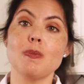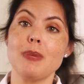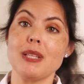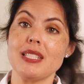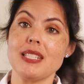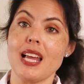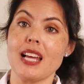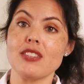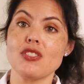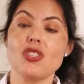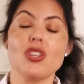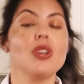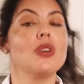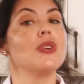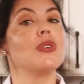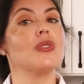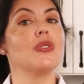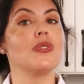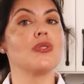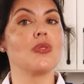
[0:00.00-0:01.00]

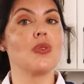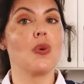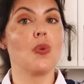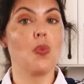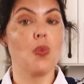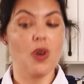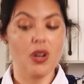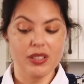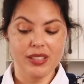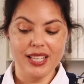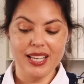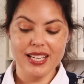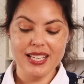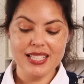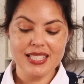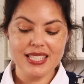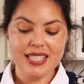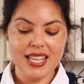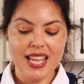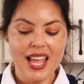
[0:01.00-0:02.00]
pistachios, or
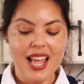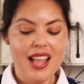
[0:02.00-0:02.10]
walnuts.